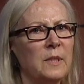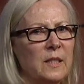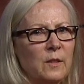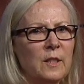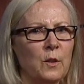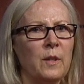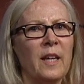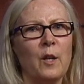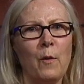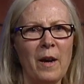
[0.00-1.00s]
students who
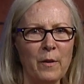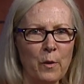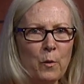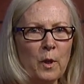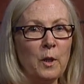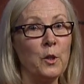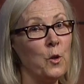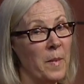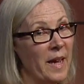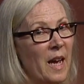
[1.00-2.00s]
can go out in the world,
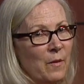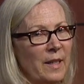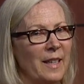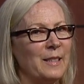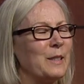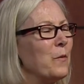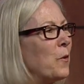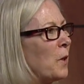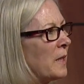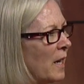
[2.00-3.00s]
who may have, again, some
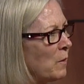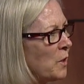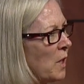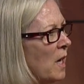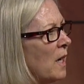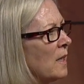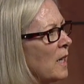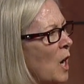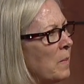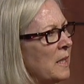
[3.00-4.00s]
foreign language co uh,
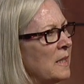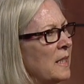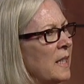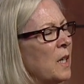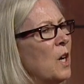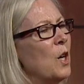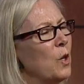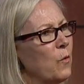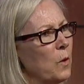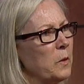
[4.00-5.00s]
competency,
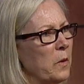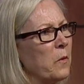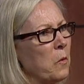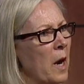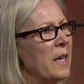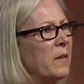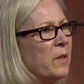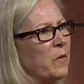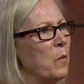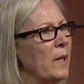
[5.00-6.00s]
who've worked with a variety of
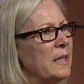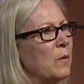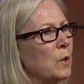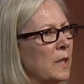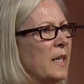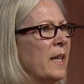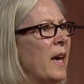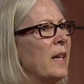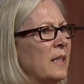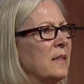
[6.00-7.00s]
different ways of looking
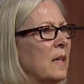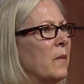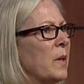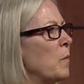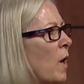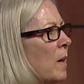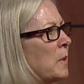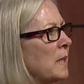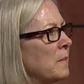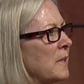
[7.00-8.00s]
at and solving
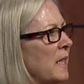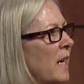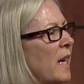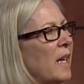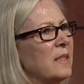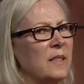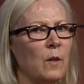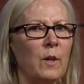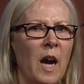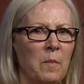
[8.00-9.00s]
problems. And
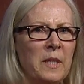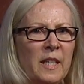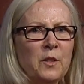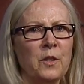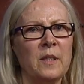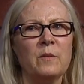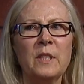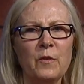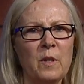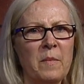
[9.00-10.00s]
so a combination of
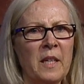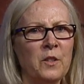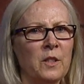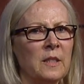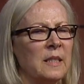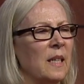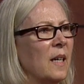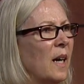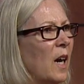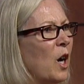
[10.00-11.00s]
different majors
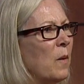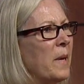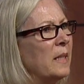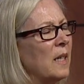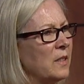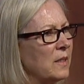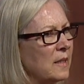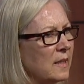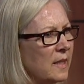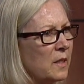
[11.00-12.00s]
um, and not just
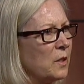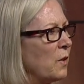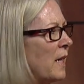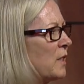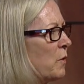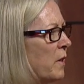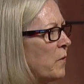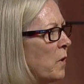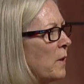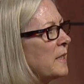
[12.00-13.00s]
a single track
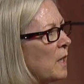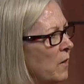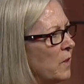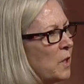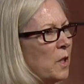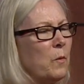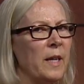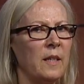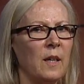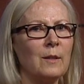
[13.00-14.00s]
straightforward is often a good
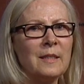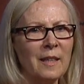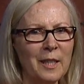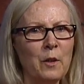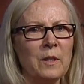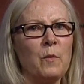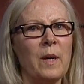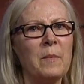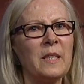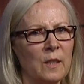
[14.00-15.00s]
way to go. It's not the only
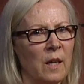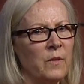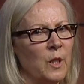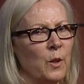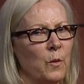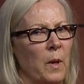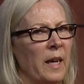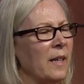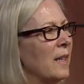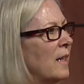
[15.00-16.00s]
way, but it's often a good
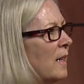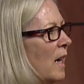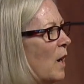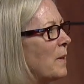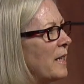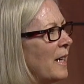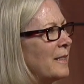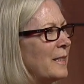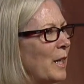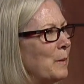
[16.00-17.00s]
way. Mm -hmm. um, and it
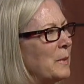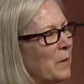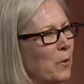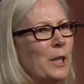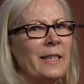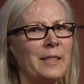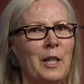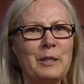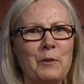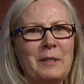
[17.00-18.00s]
has um, some very nice
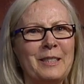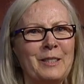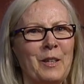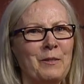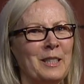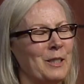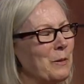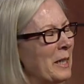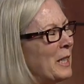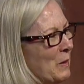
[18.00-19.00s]
consequences often as well.